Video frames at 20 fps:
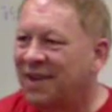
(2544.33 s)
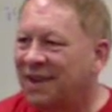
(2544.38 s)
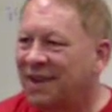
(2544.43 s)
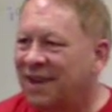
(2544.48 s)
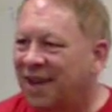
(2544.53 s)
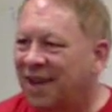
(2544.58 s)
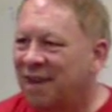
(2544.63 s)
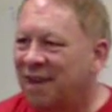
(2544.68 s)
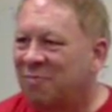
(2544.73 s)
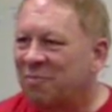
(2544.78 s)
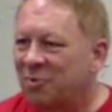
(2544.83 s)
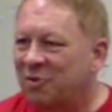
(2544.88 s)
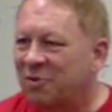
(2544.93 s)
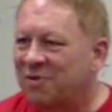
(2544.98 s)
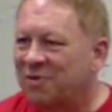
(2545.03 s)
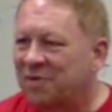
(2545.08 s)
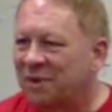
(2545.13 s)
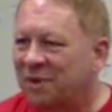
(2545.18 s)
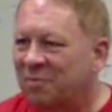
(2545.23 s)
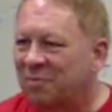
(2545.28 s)
It moves
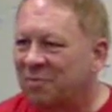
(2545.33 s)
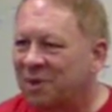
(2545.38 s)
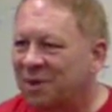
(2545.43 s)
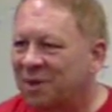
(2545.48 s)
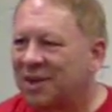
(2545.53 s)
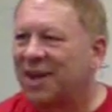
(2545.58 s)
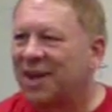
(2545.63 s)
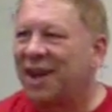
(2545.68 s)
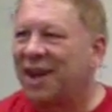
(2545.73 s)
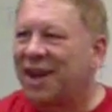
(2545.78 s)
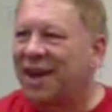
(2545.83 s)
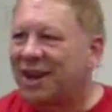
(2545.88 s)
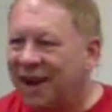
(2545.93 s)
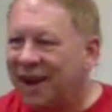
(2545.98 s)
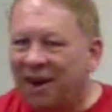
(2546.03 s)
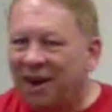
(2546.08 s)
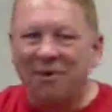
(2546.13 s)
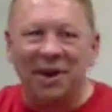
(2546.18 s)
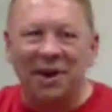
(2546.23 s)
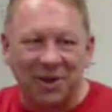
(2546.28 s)
them a
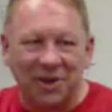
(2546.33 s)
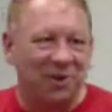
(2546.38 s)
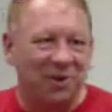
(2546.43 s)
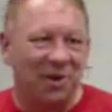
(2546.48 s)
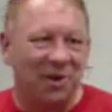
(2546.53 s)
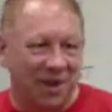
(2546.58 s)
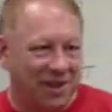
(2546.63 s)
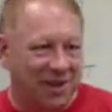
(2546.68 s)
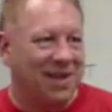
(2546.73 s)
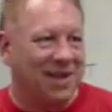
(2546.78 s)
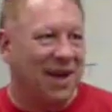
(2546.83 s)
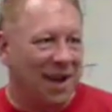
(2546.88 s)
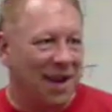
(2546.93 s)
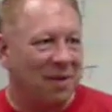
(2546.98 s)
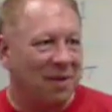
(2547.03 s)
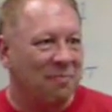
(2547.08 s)
character at a time.